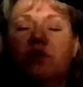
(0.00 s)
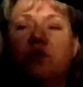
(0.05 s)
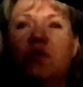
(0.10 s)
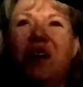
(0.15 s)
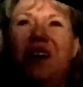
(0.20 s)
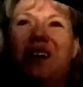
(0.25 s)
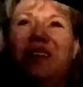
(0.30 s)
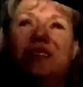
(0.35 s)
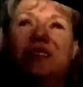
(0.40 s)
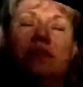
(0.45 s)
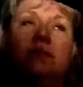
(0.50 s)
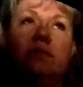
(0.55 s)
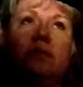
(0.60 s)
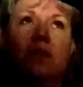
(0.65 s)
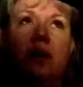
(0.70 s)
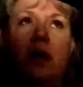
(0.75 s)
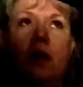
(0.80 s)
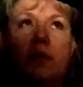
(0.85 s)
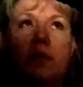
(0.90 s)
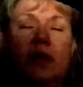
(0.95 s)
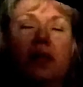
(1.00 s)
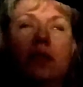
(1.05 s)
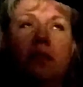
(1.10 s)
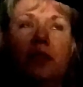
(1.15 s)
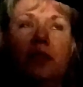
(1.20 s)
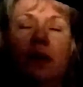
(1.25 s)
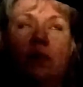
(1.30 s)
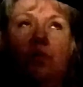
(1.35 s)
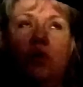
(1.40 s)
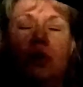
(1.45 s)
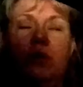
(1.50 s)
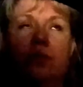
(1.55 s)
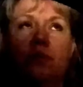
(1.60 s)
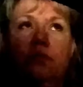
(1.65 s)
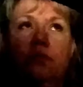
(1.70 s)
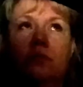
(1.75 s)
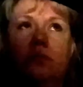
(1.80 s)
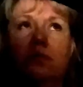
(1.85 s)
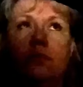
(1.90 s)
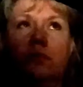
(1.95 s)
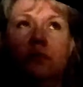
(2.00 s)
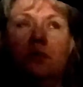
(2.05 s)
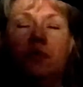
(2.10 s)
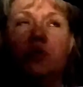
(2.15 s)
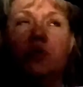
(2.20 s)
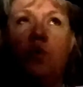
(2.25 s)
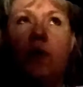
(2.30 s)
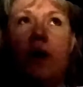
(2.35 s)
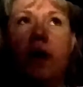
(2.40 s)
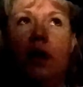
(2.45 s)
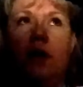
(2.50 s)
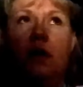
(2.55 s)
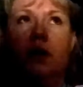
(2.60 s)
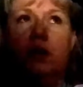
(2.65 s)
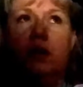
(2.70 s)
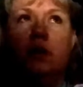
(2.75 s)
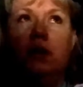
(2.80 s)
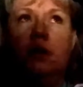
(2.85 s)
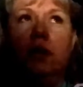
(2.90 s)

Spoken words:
Well, I mean, they weren't square.